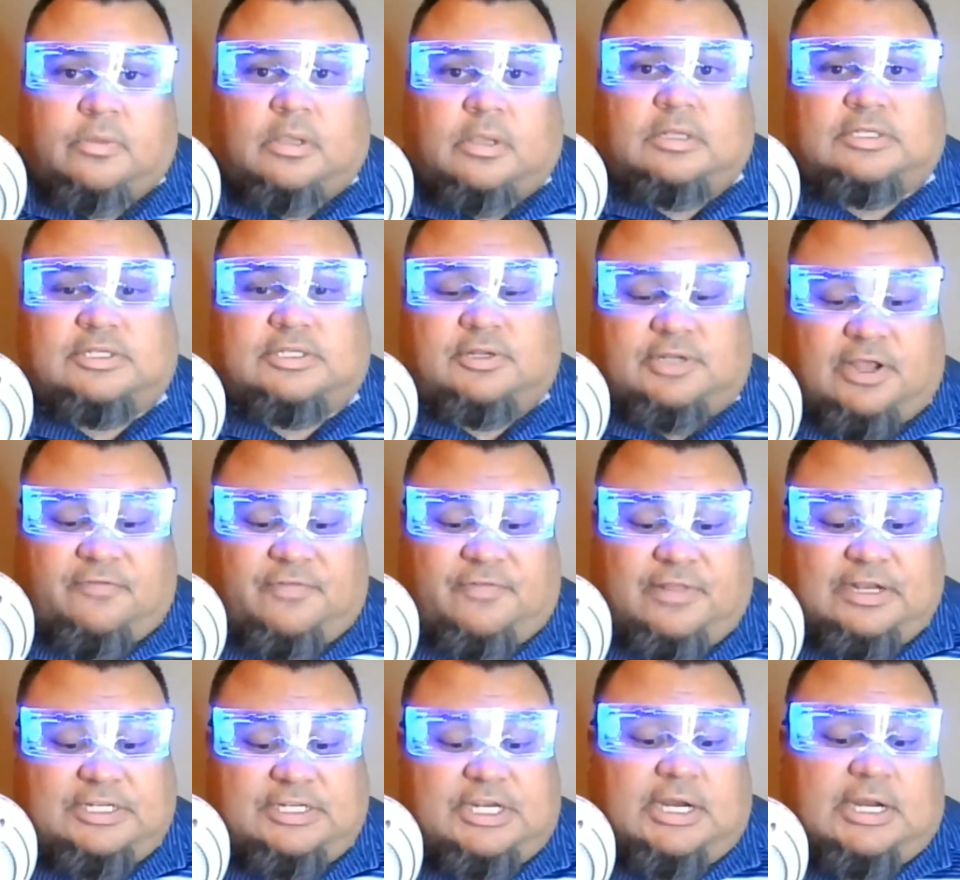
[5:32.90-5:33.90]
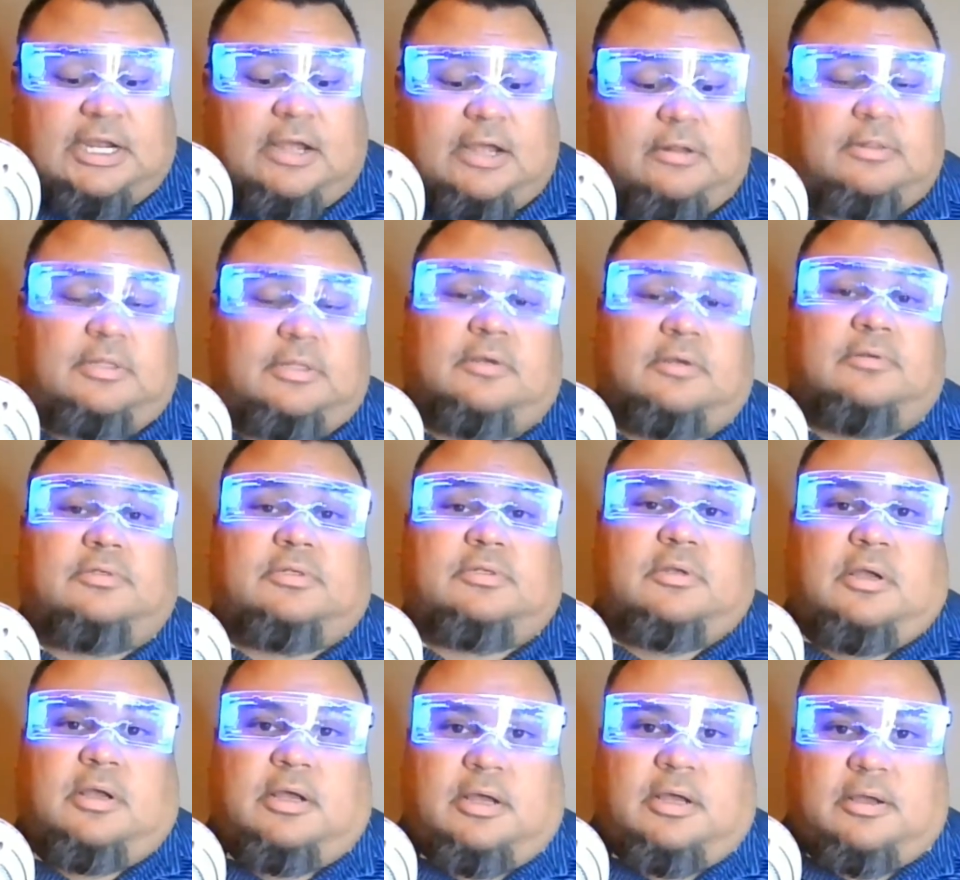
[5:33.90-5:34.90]
So definitely check out those
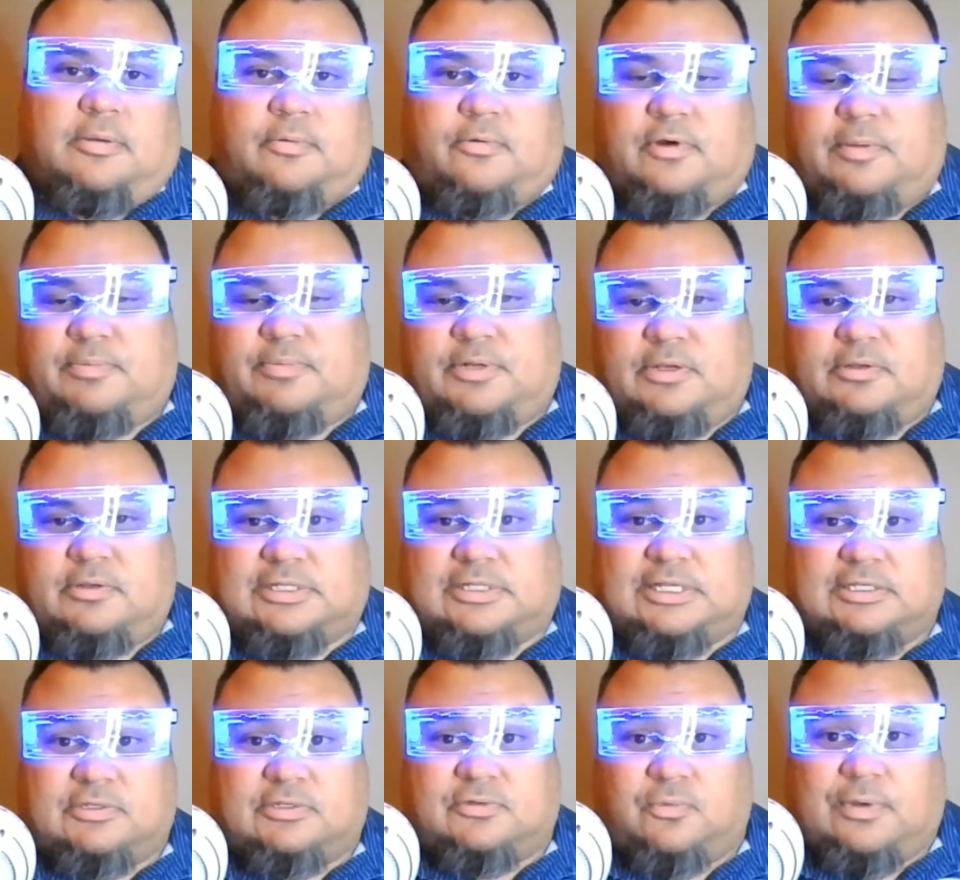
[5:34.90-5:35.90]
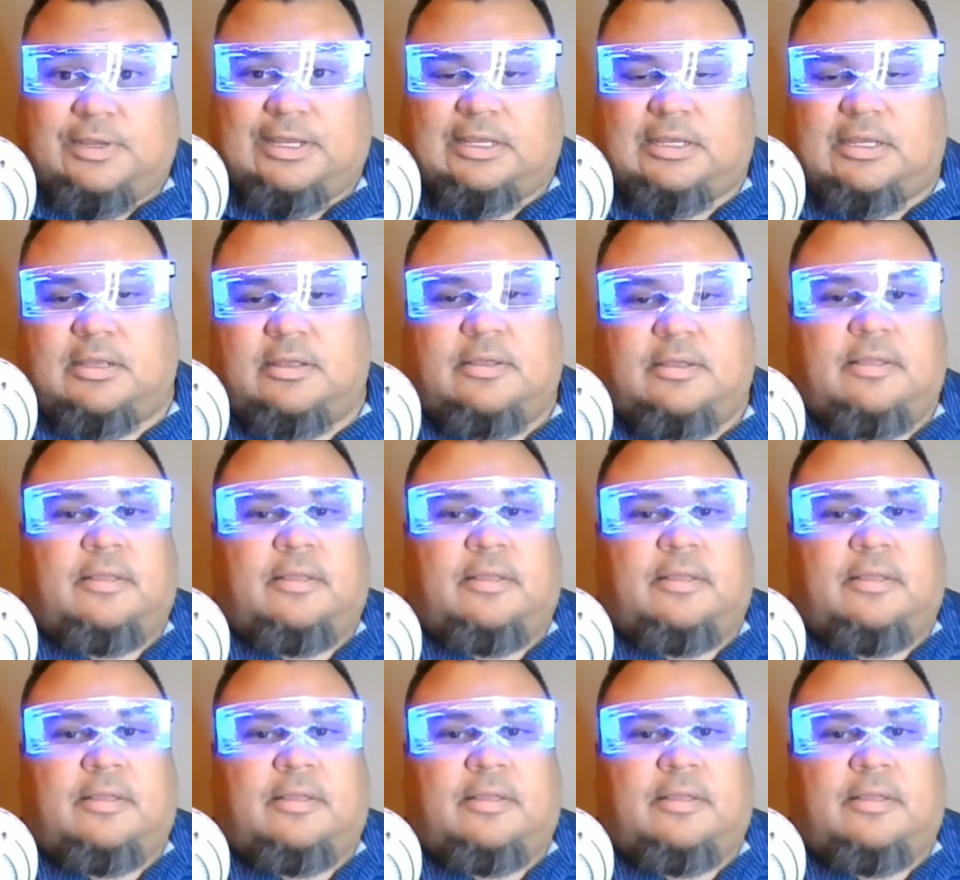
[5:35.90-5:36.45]
cryptos this week.